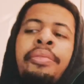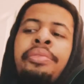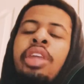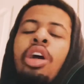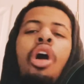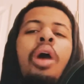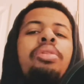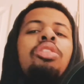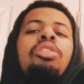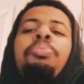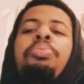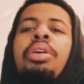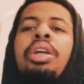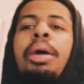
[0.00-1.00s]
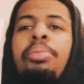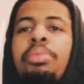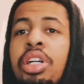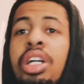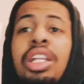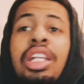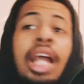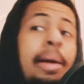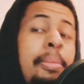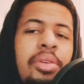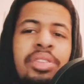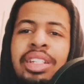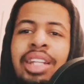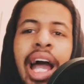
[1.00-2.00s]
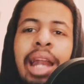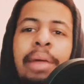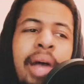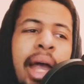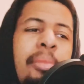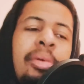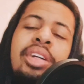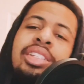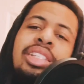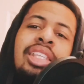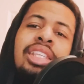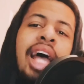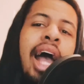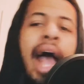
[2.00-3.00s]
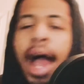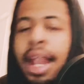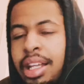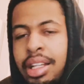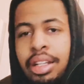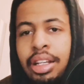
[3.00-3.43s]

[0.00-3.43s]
They're always going to put up good numbers in Alabama because of the talent